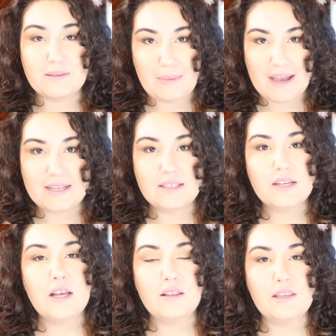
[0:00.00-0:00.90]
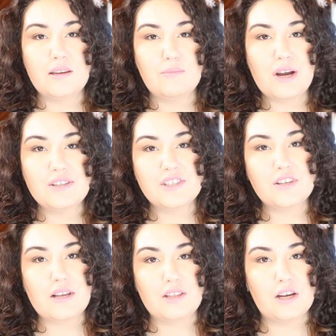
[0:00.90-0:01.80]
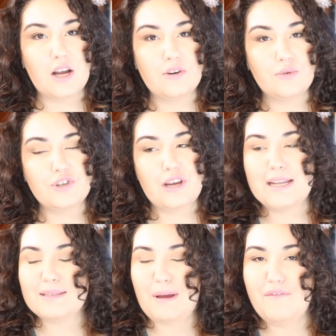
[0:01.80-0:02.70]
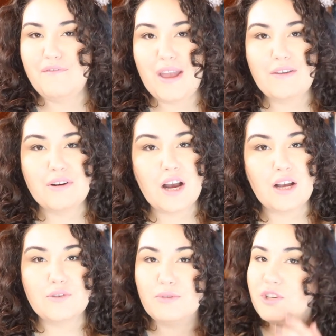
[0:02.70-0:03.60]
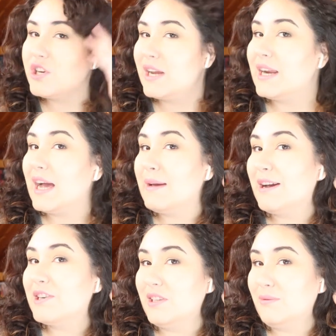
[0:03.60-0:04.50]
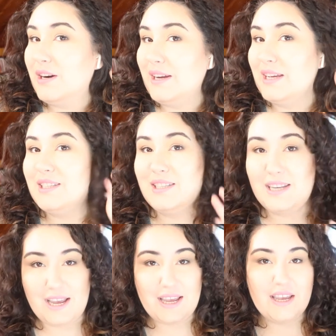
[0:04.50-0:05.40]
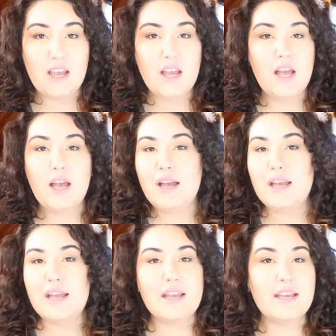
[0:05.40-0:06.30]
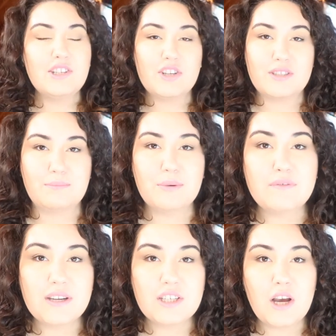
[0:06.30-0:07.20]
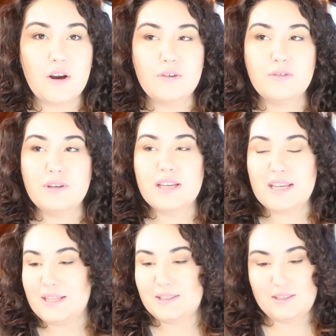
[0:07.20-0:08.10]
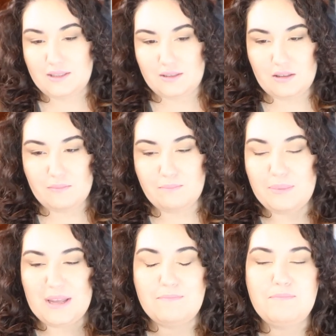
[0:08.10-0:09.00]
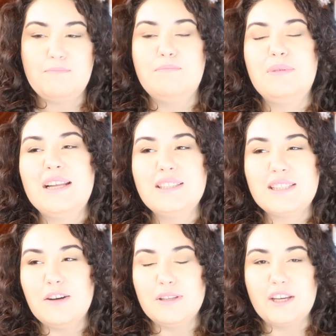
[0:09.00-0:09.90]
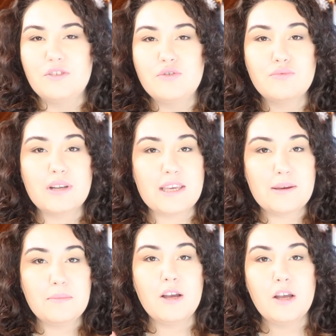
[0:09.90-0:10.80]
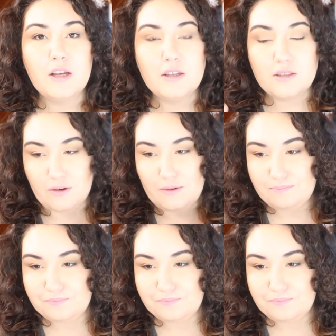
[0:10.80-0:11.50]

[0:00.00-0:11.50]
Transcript: it's matte, the bronzer, and then the contour shade. That's my favorite contour shade. I am actually wearing it today. It's just the perfect tone. It's, it blends out like a dream. So